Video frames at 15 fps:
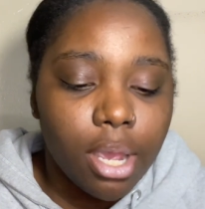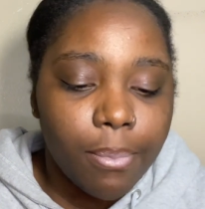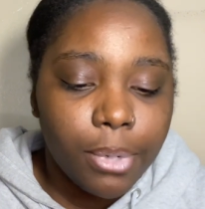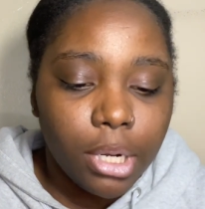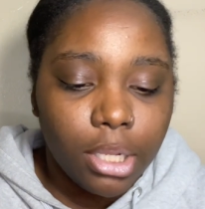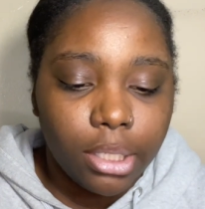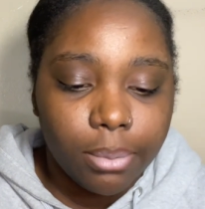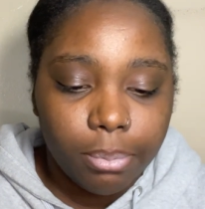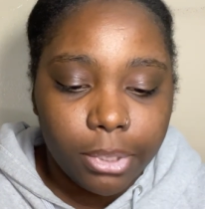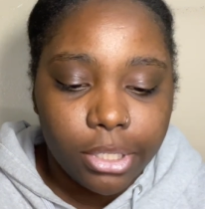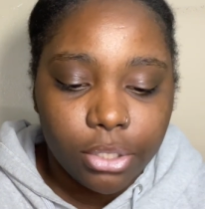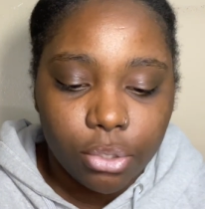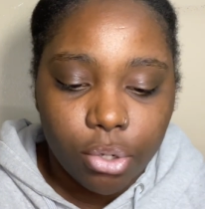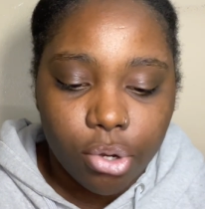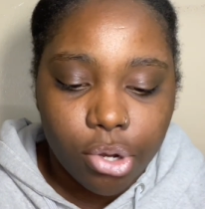I'm gonna clip
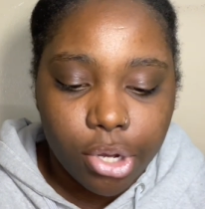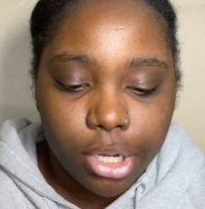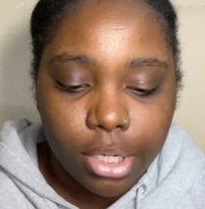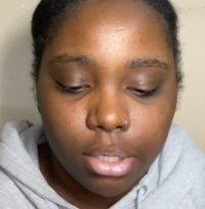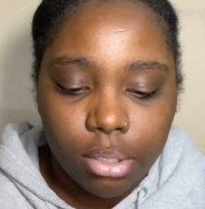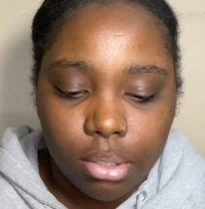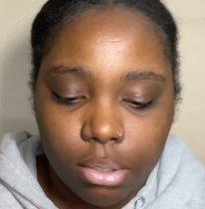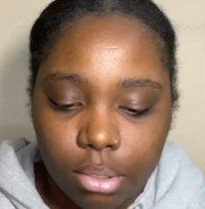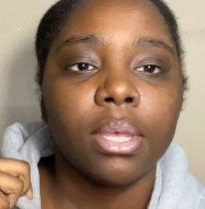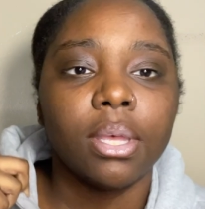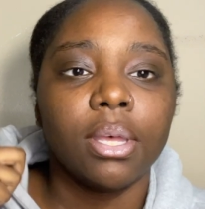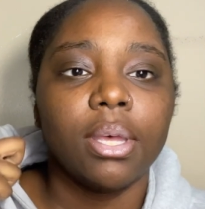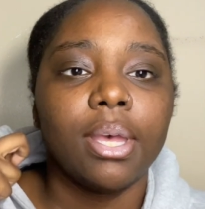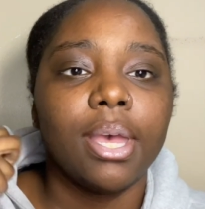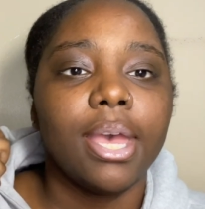this on.
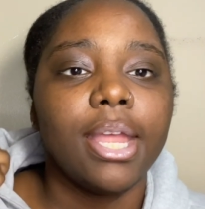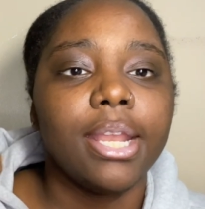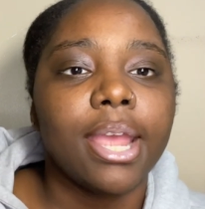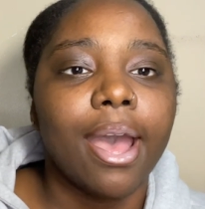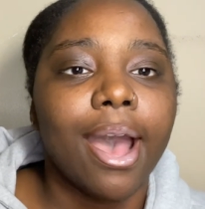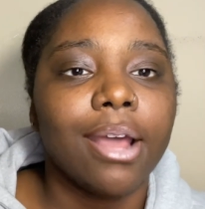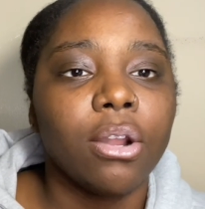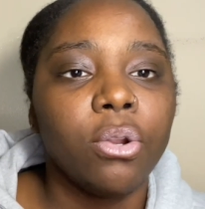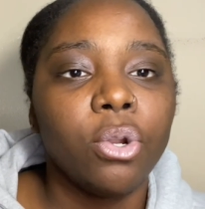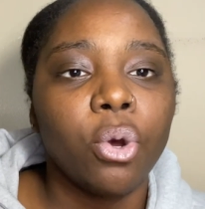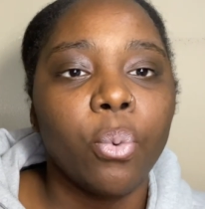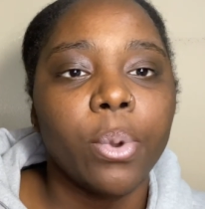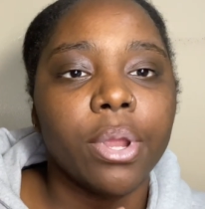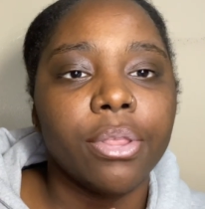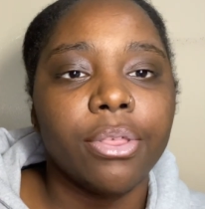And yeah, I don't know
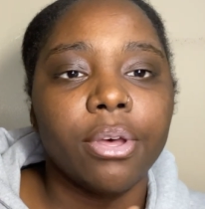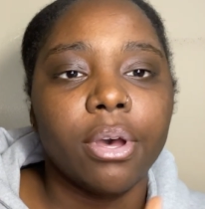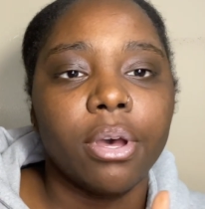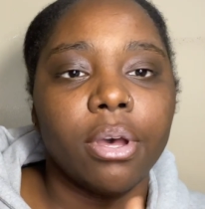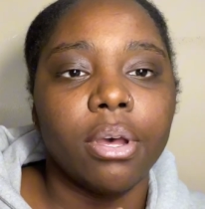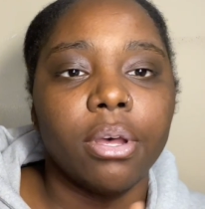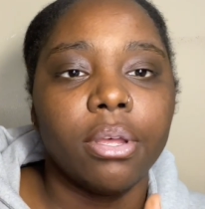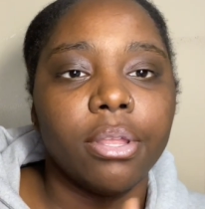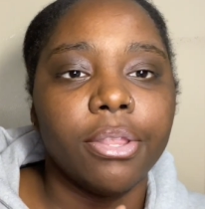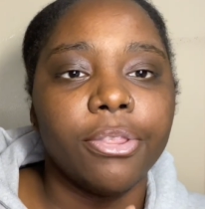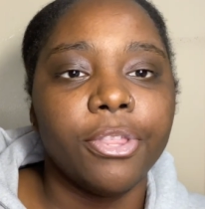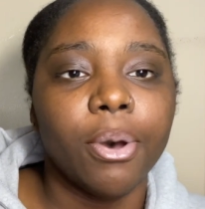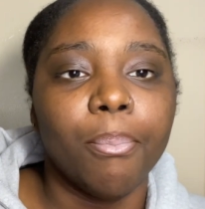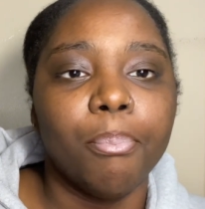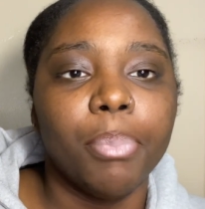where the
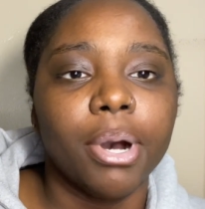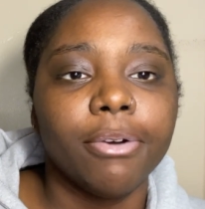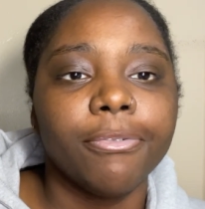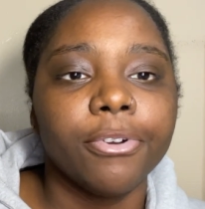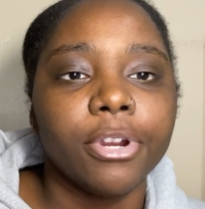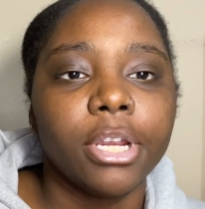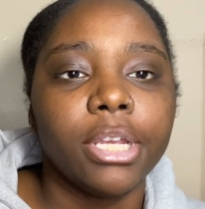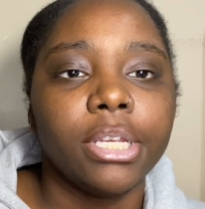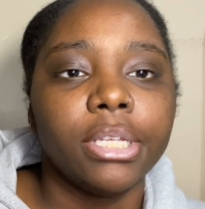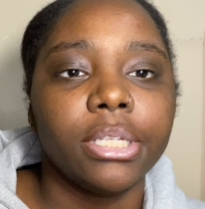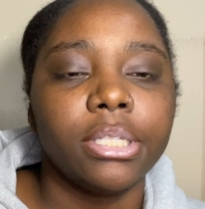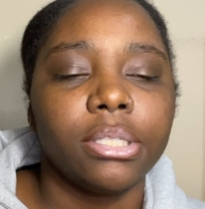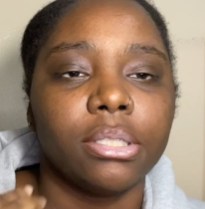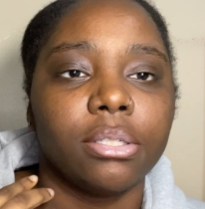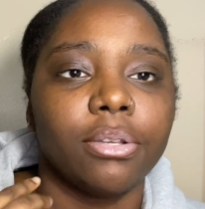buffer
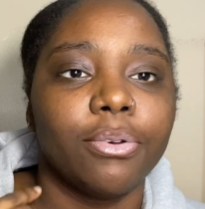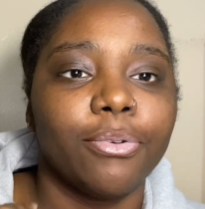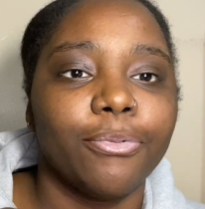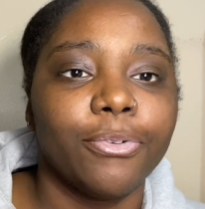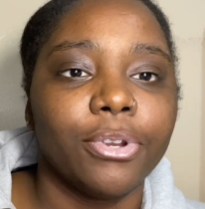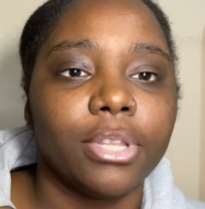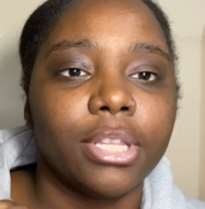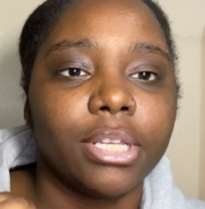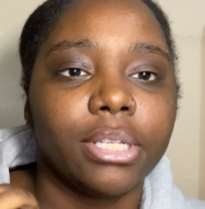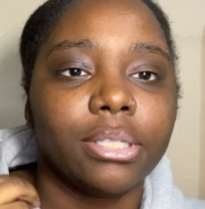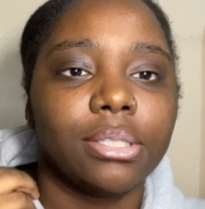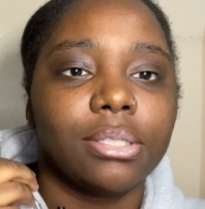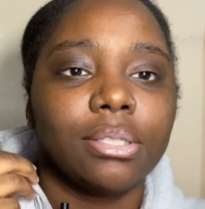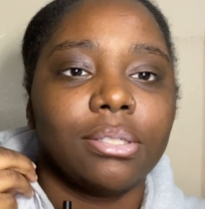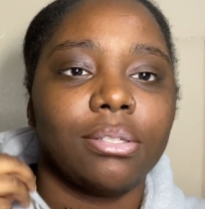is for
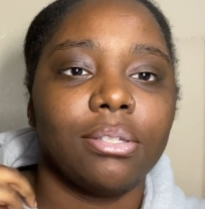this.